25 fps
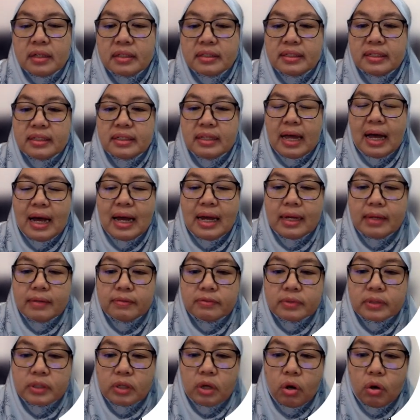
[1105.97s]
the
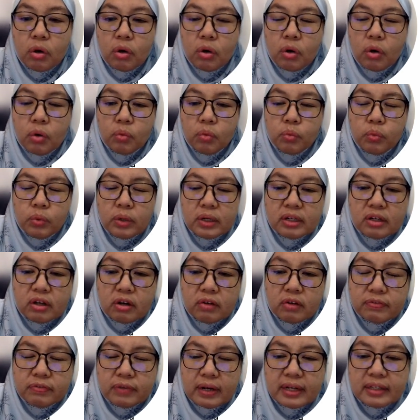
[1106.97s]
lives or work
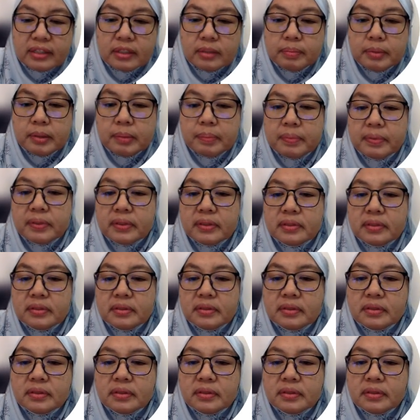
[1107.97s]
of other people.